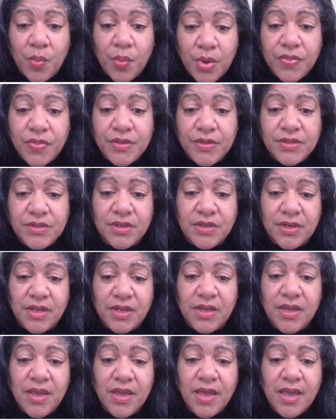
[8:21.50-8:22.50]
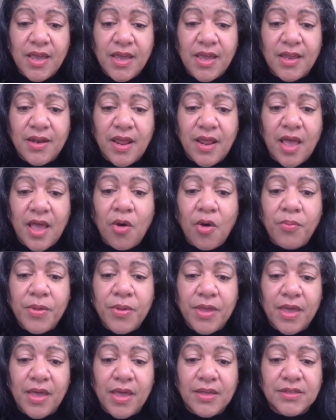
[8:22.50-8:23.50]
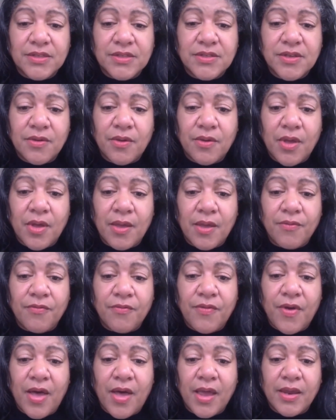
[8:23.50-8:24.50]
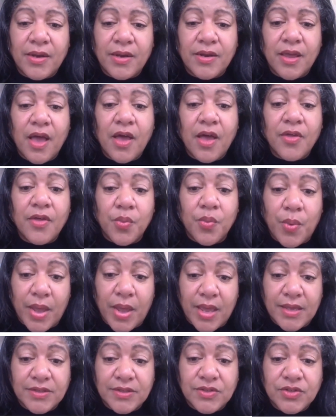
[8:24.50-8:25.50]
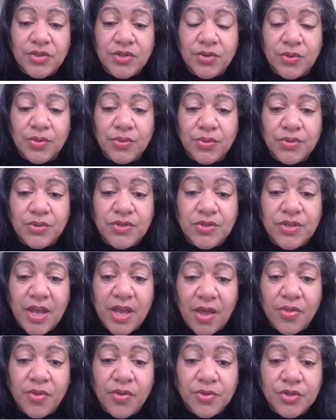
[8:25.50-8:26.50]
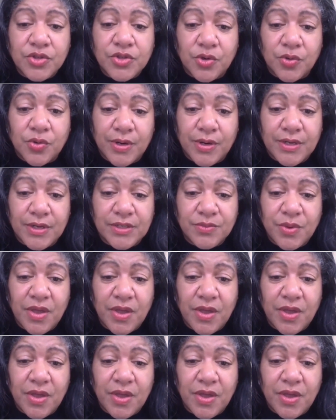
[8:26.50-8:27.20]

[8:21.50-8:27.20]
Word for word: with the city in helping us find other ways to tell those stories.